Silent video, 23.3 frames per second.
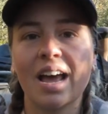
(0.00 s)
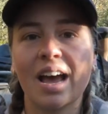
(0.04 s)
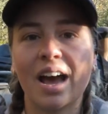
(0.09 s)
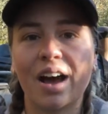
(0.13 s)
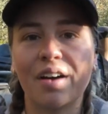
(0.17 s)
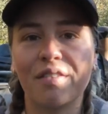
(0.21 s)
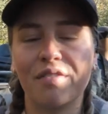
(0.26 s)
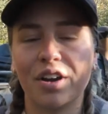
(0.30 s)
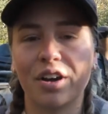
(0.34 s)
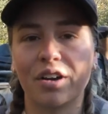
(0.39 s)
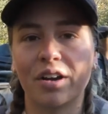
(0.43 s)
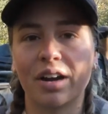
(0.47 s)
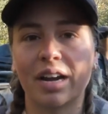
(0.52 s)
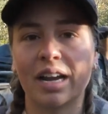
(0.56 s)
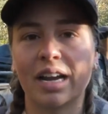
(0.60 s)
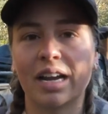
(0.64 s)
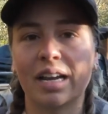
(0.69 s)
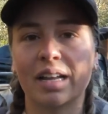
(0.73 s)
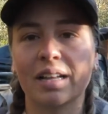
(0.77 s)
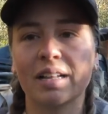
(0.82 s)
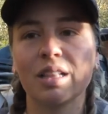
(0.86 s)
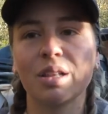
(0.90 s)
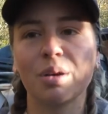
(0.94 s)
a
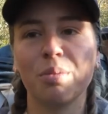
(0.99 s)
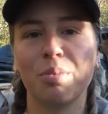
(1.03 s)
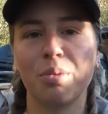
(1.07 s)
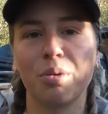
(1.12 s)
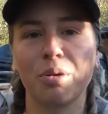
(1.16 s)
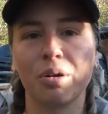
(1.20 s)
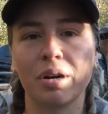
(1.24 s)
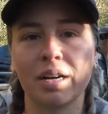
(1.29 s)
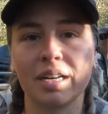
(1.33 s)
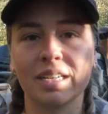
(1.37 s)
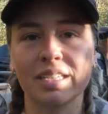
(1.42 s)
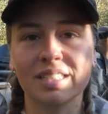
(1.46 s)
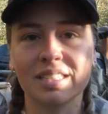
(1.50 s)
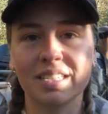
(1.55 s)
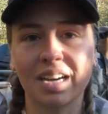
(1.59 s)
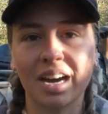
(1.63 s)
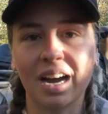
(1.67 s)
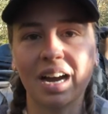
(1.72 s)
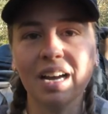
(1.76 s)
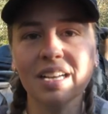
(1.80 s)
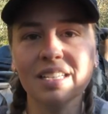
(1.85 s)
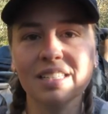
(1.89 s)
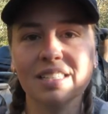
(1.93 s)
very laborious
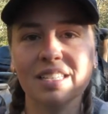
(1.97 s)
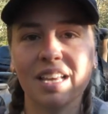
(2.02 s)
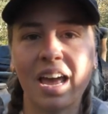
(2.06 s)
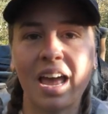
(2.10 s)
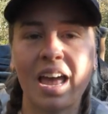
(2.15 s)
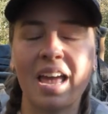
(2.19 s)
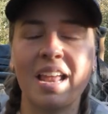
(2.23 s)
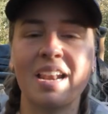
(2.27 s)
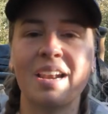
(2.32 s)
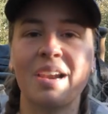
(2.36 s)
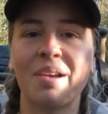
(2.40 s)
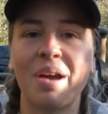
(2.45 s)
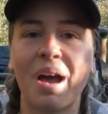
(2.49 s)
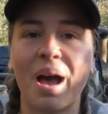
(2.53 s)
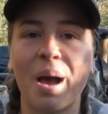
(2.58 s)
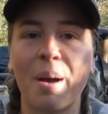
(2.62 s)
task, and